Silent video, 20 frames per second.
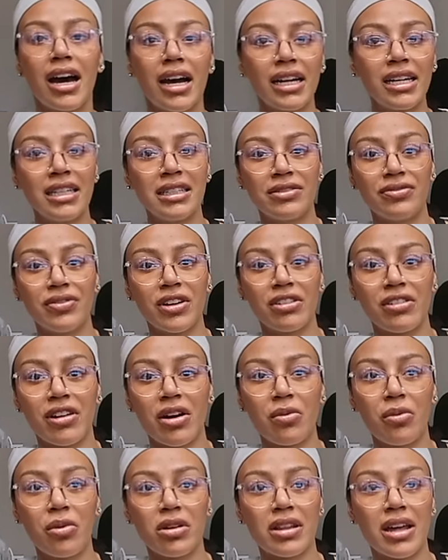I need to figure
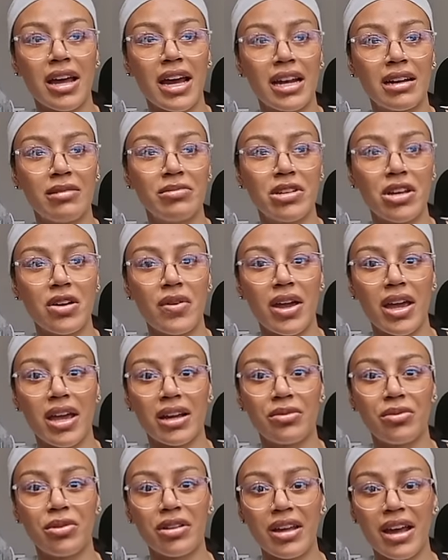out what the hell I'm
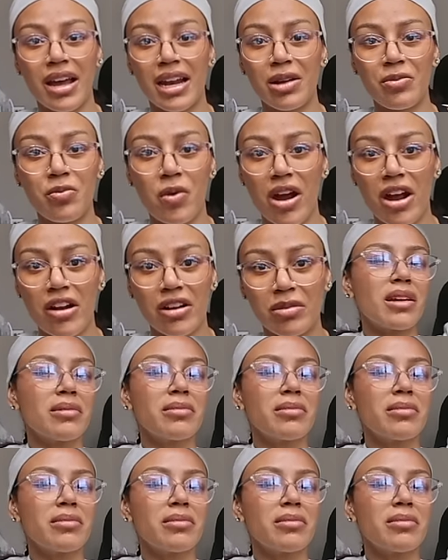doing, what the hell I'm wearing.